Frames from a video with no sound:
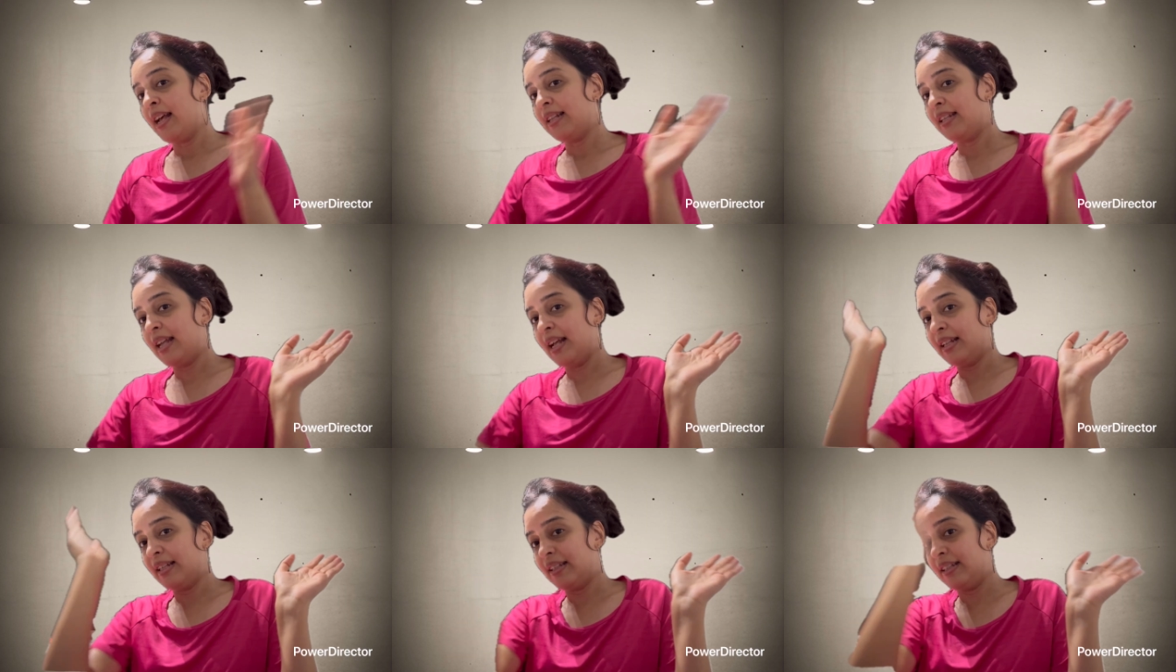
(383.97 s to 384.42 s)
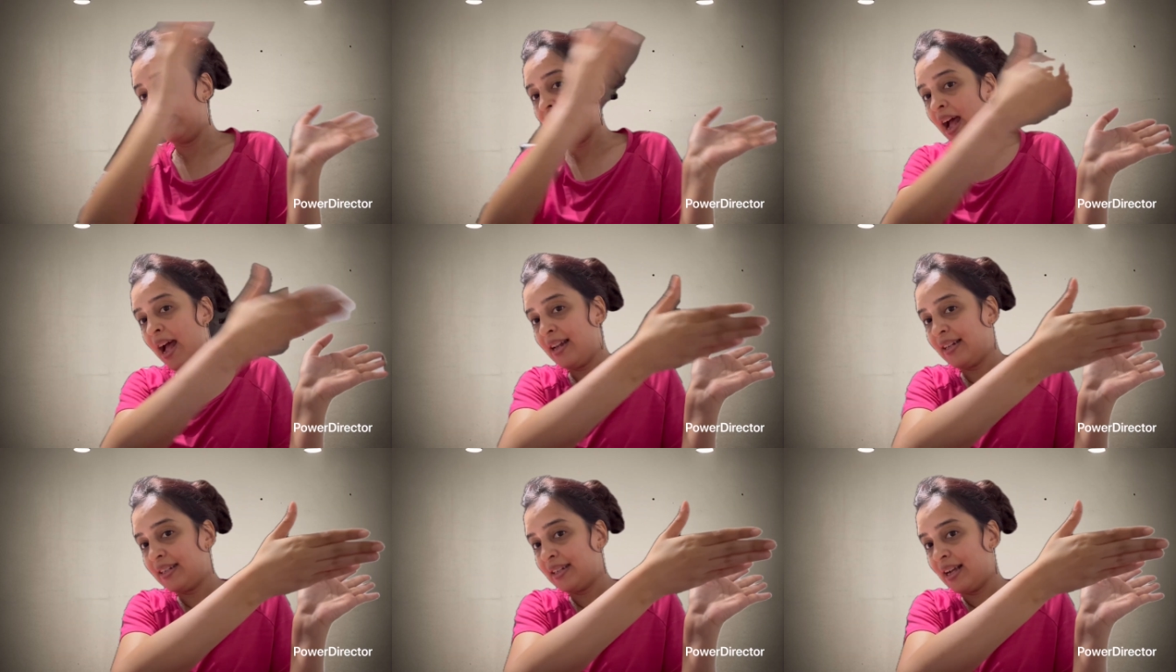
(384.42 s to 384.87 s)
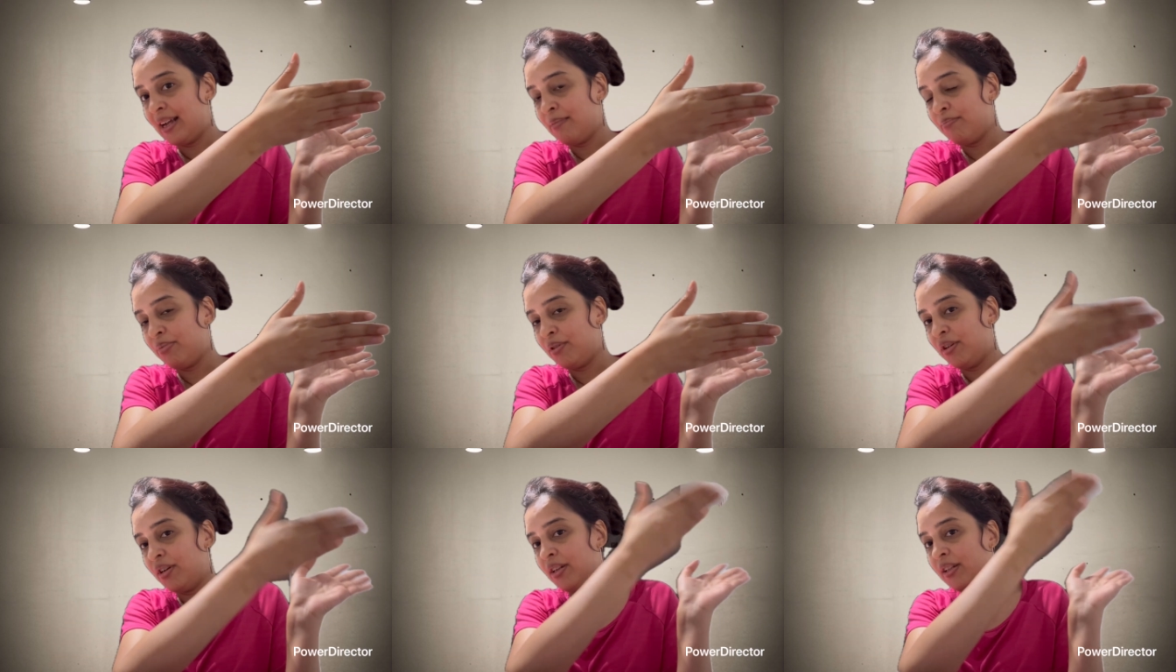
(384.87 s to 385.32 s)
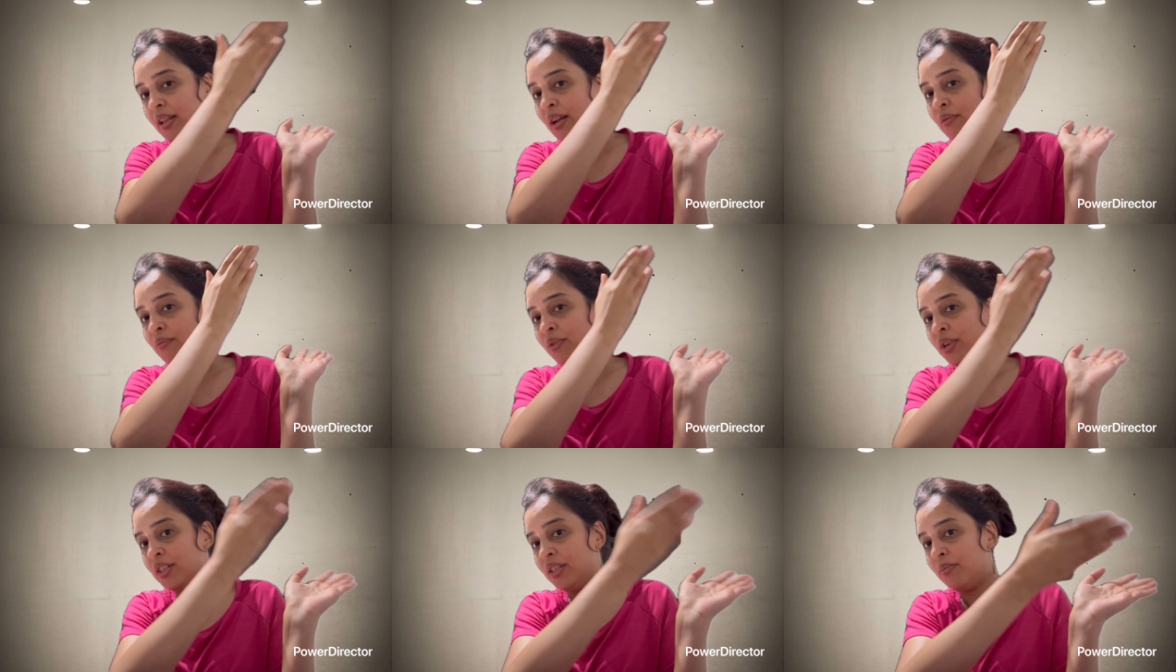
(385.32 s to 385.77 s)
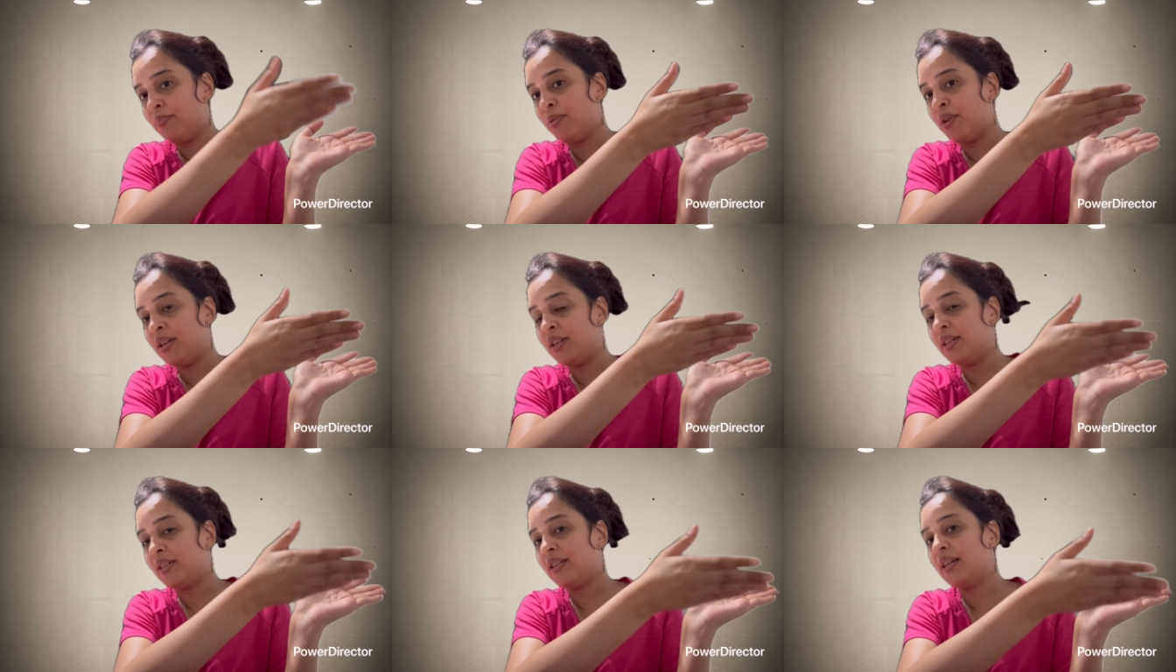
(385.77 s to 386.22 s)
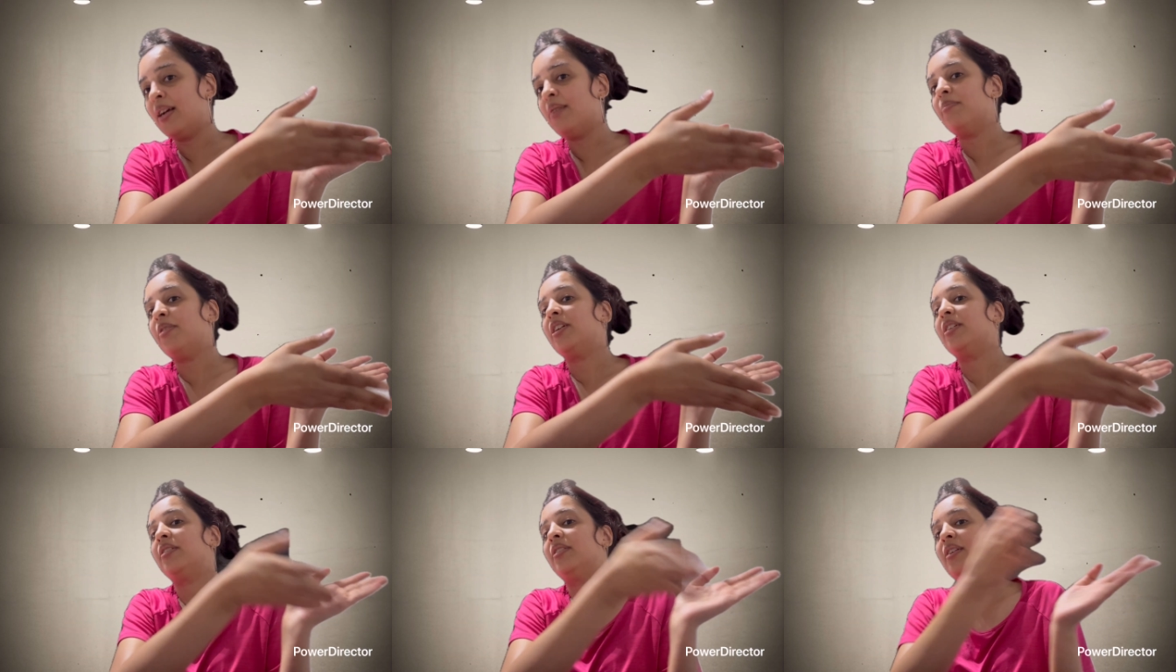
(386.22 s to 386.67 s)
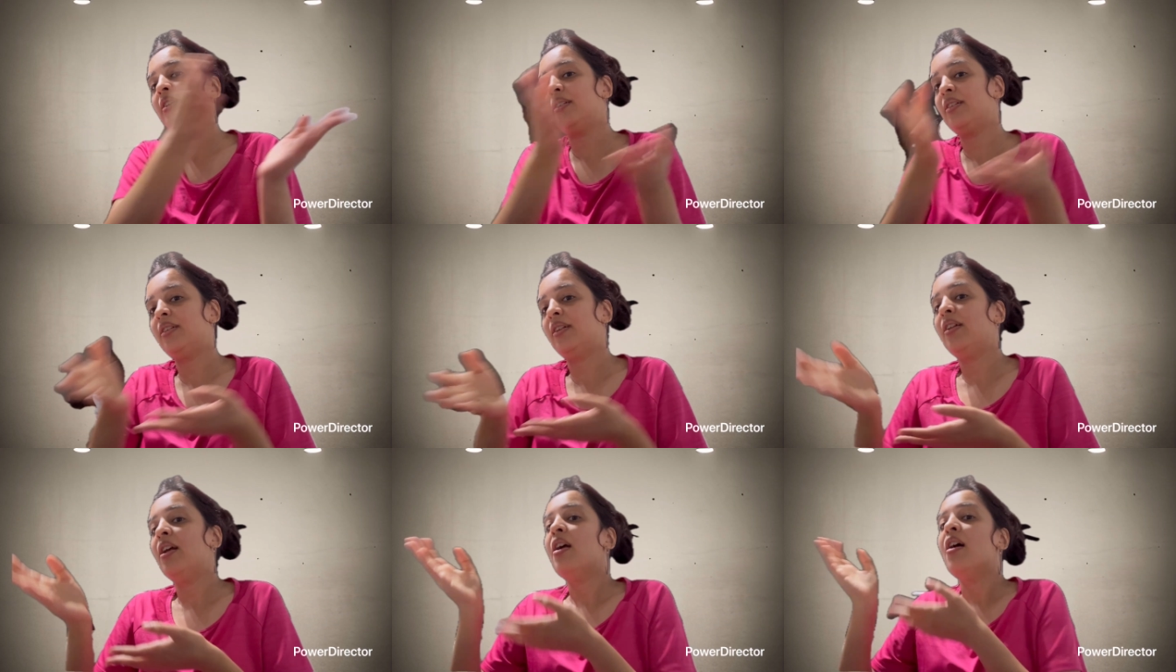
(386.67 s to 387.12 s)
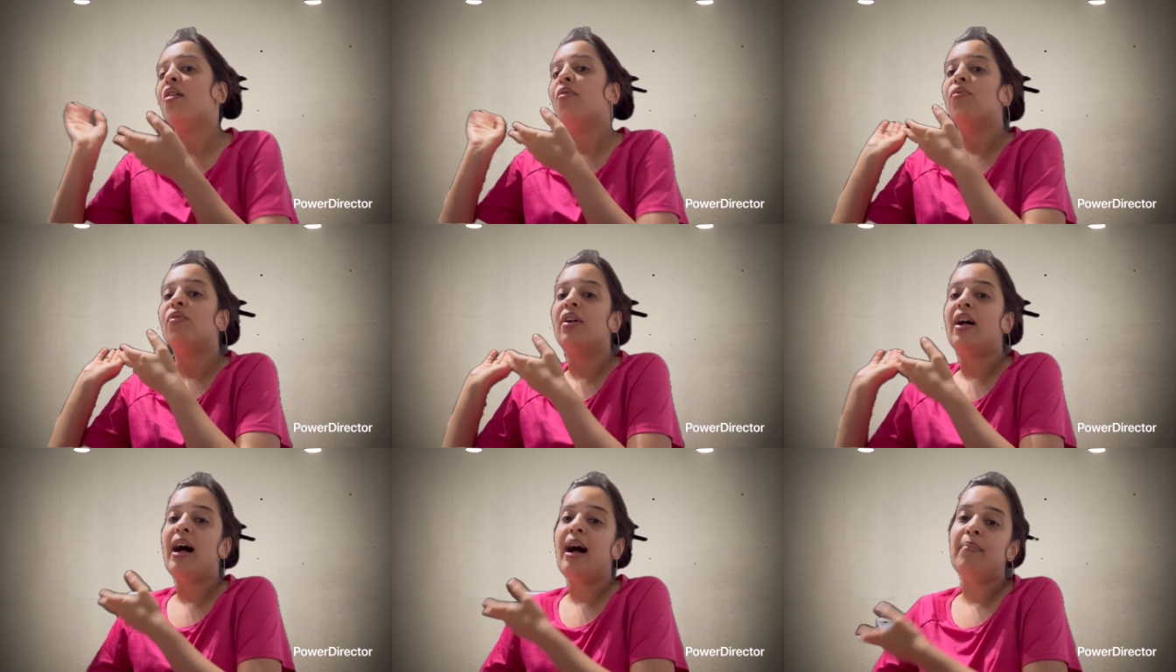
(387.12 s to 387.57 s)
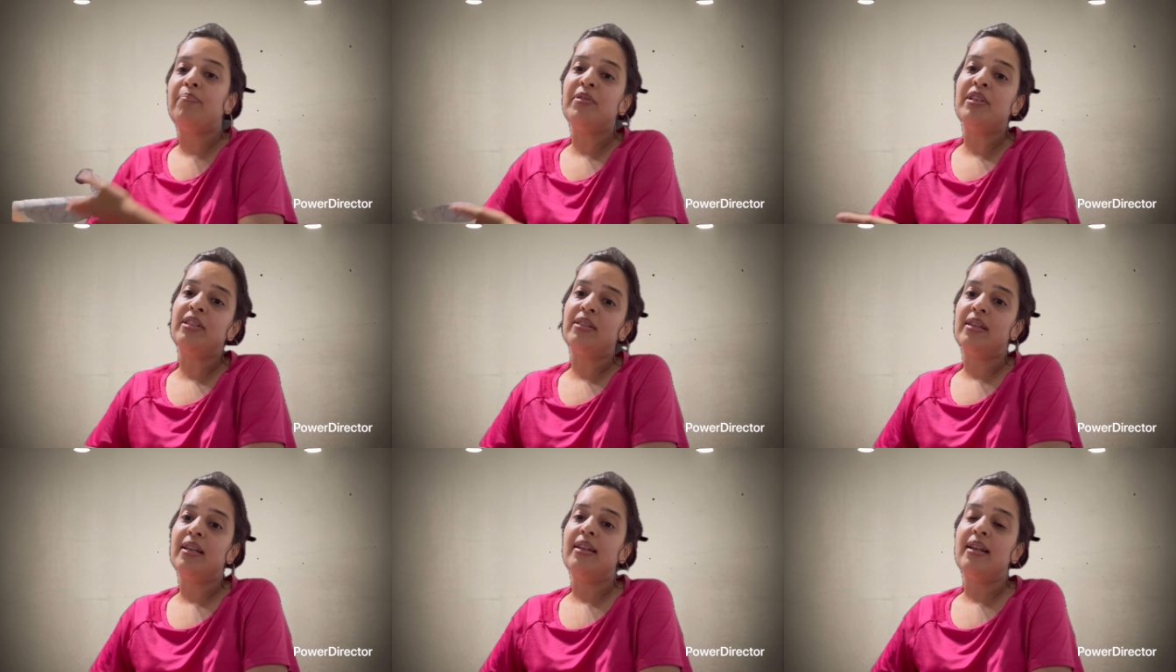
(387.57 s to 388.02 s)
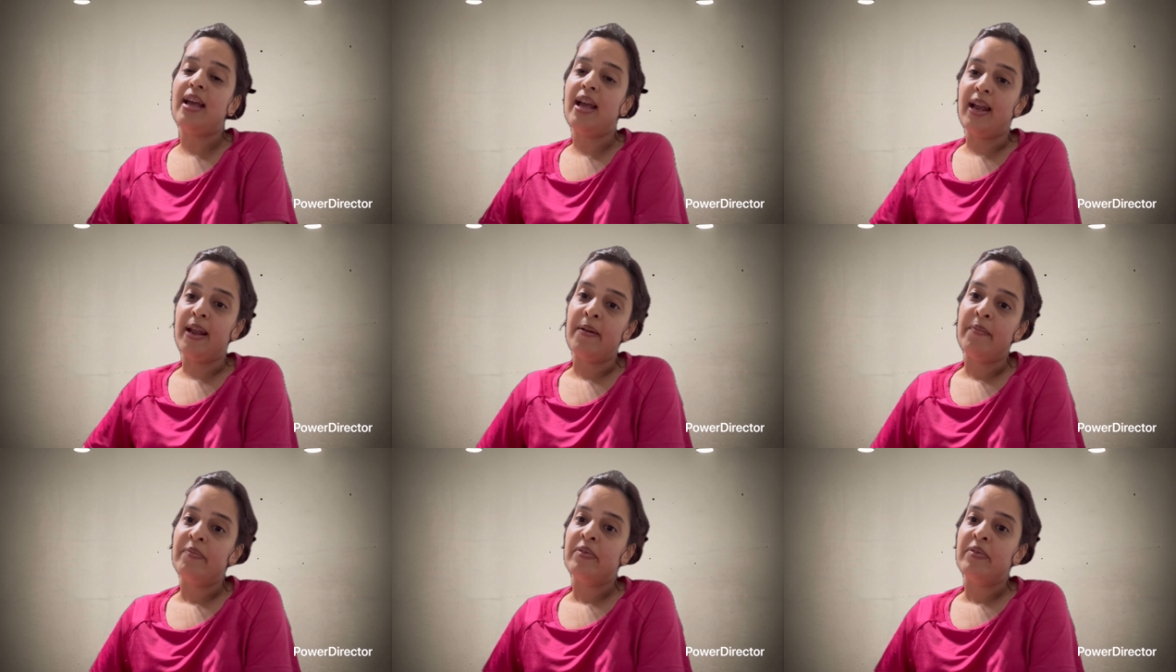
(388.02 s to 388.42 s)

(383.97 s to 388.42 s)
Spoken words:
that time period that once upon a time existed will happen today.